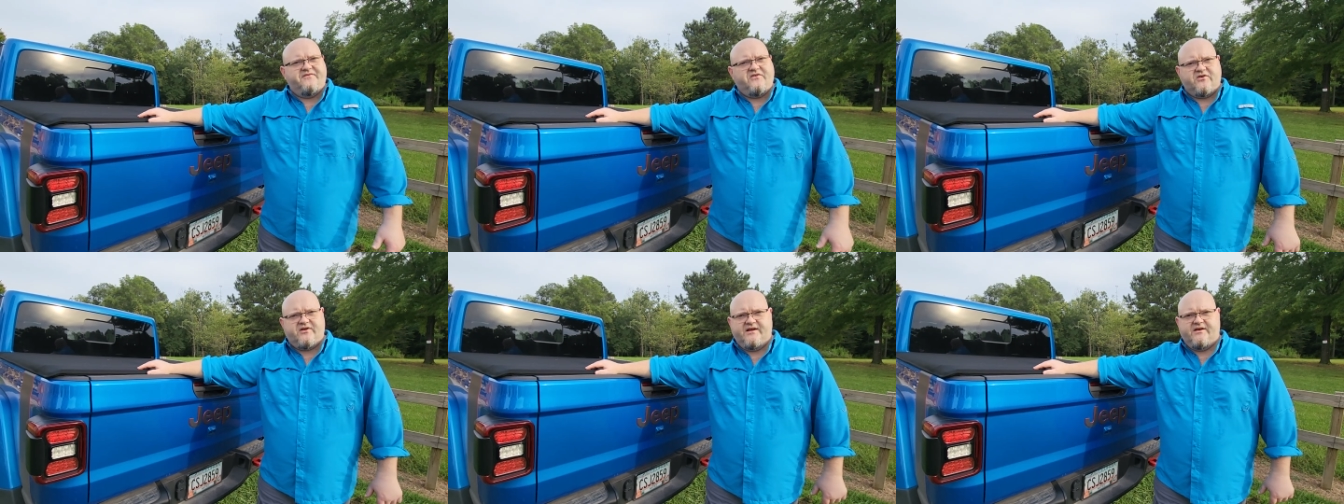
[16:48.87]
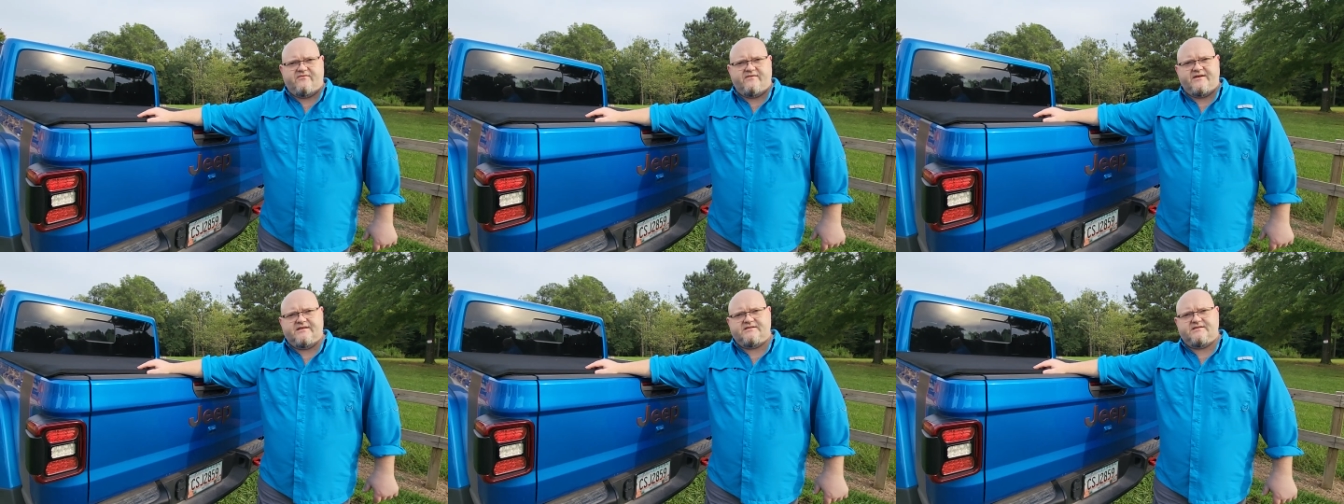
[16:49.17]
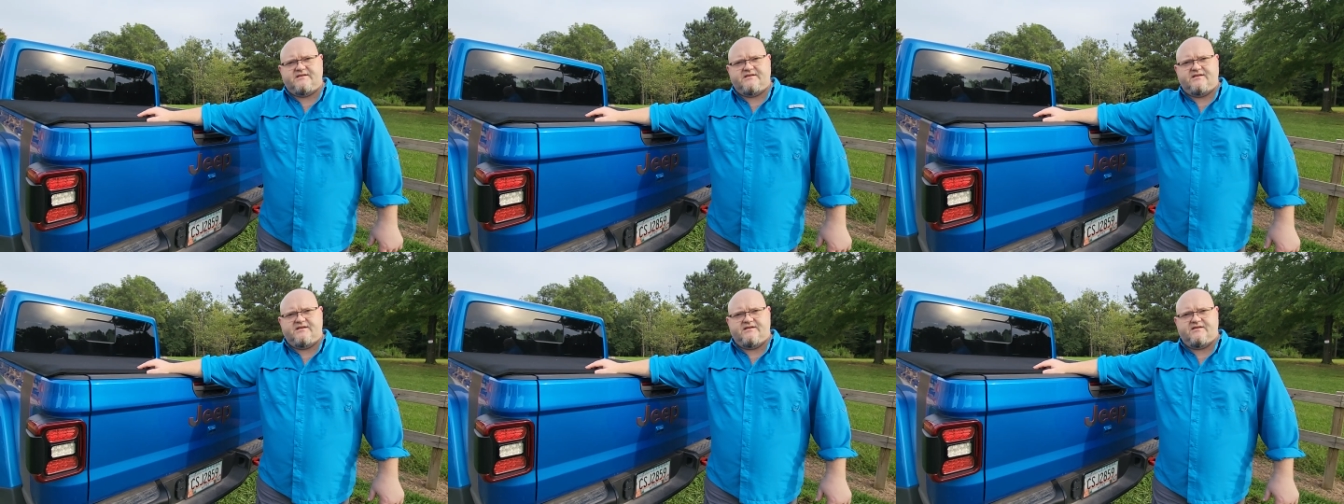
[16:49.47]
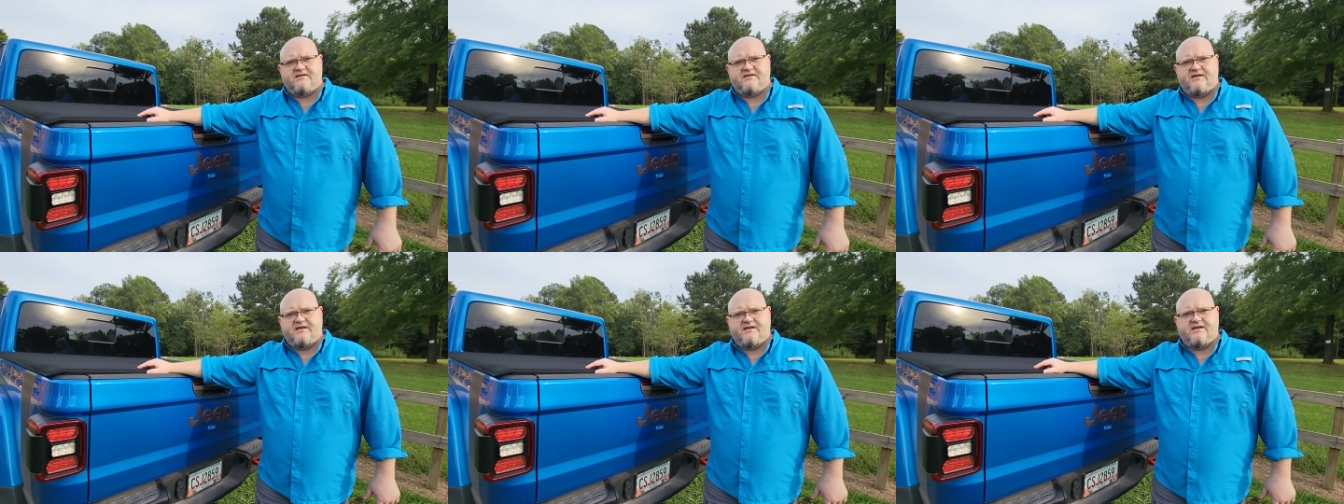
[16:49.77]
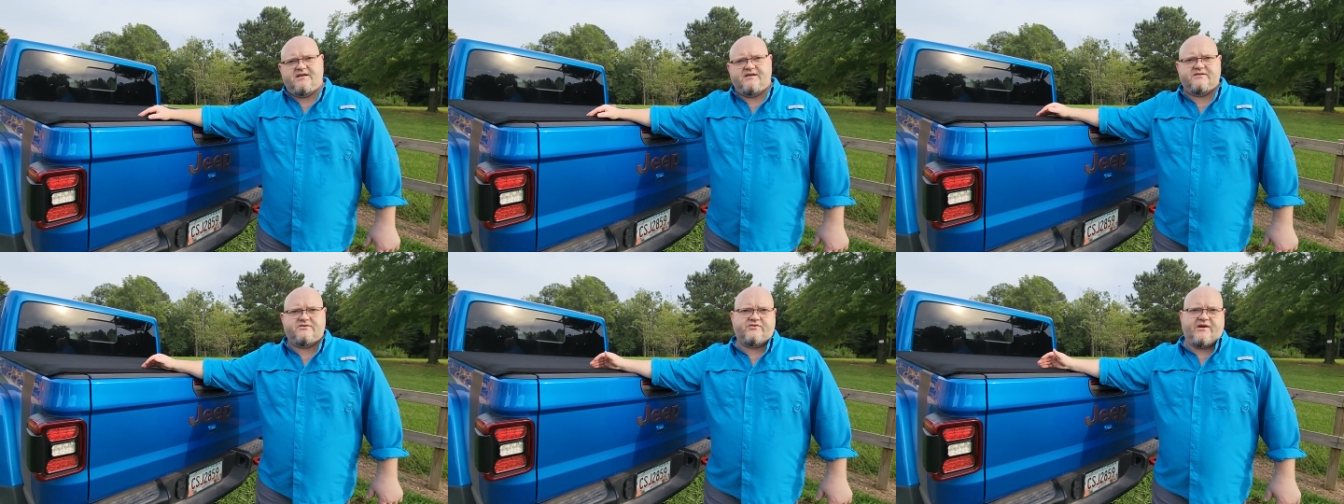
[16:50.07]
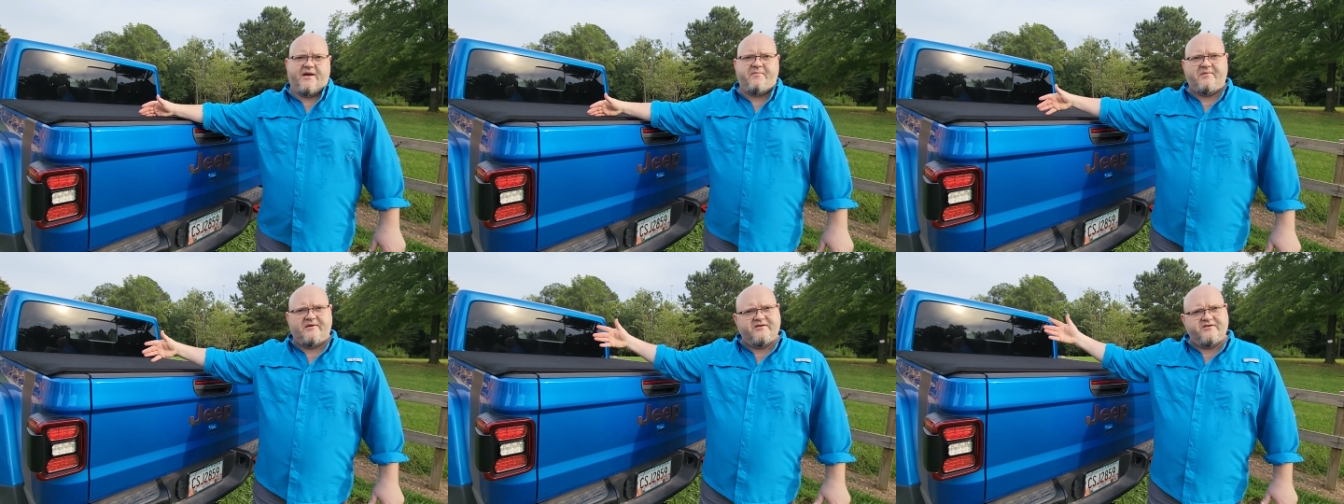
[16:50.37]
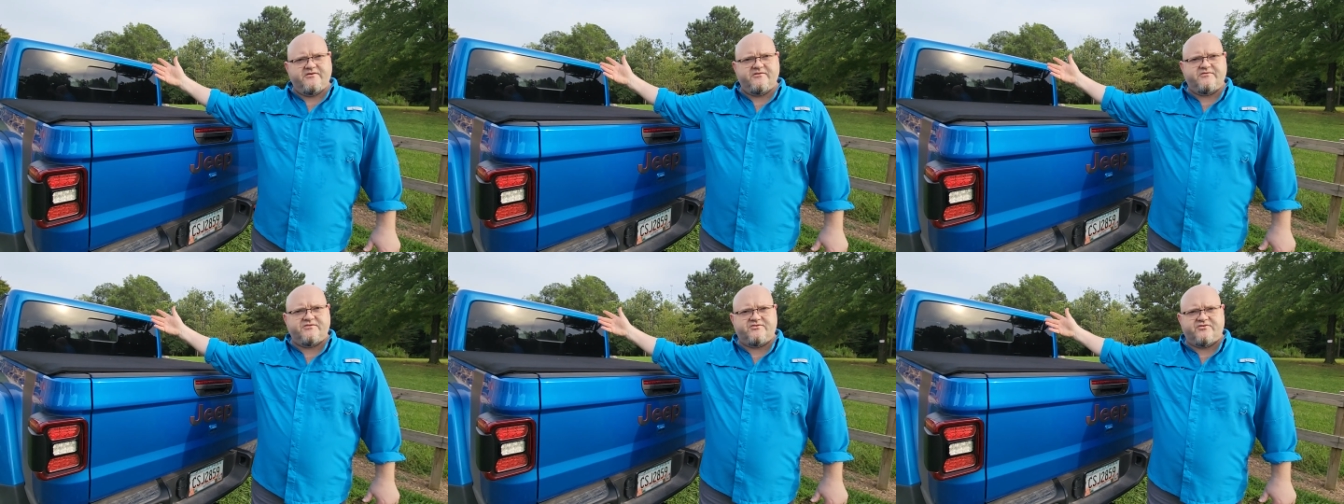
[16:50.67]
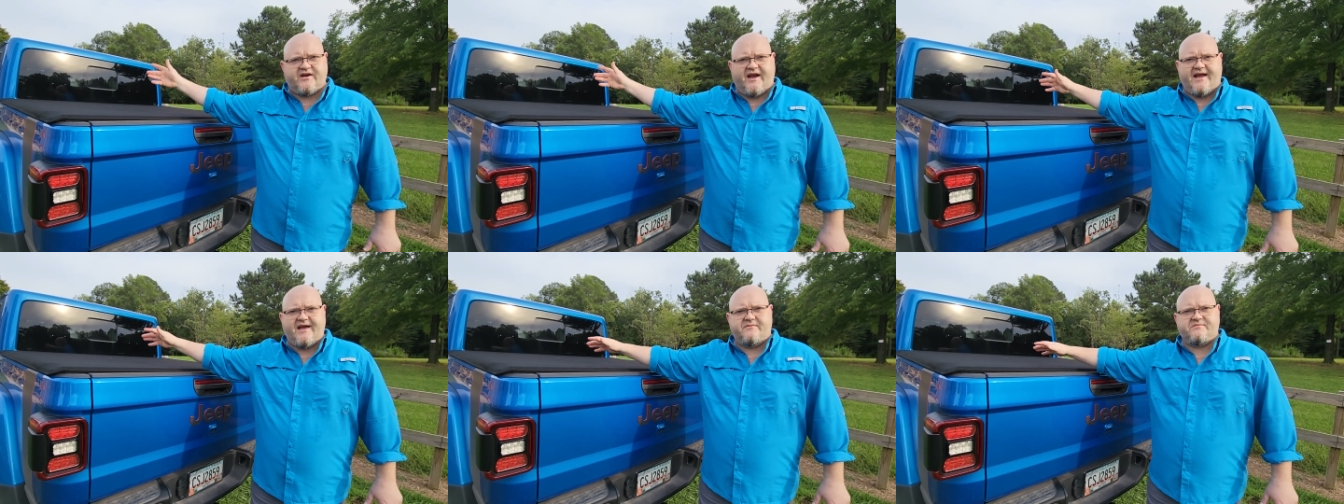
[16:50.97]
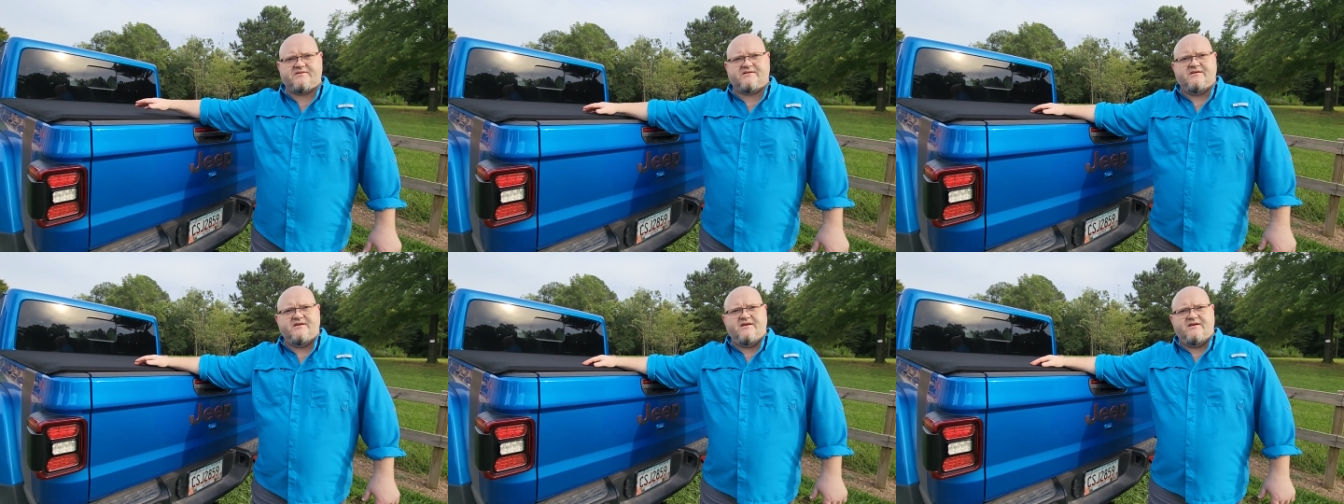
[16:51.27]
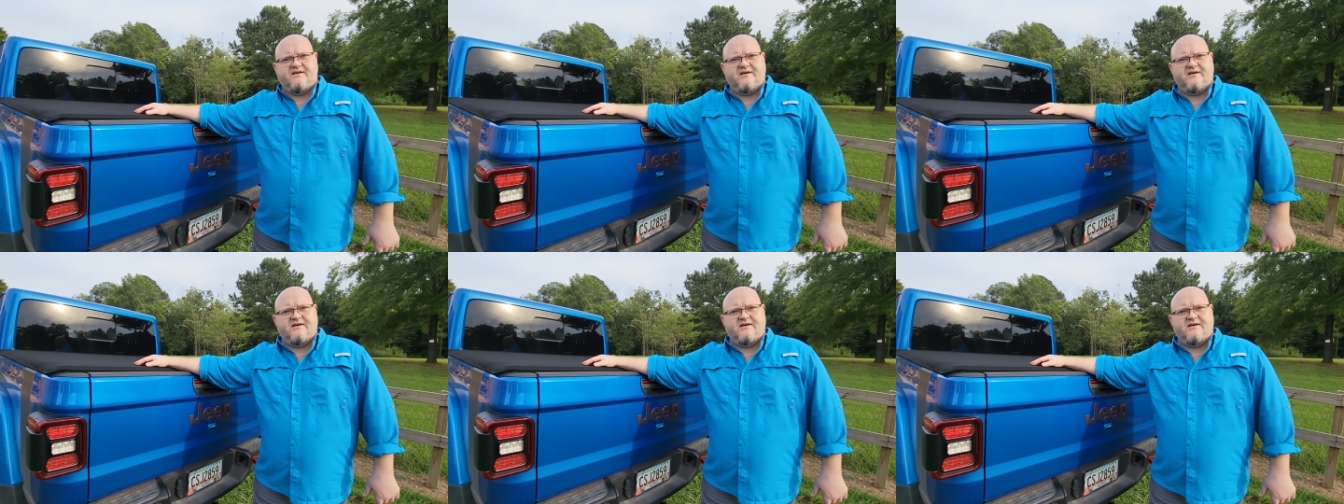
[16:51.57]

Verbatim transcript: if you're interested in the uh, Strapinno straps,